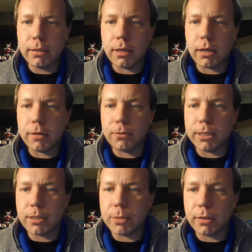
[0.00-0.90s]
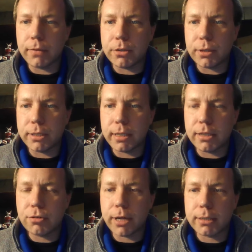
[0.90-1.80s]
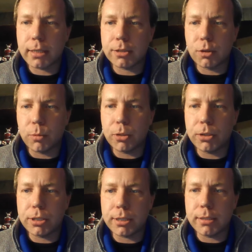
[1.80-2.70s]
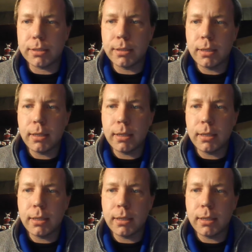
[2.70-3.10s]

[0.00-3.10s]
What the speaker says: not offering something of interest that attracts customer purchases.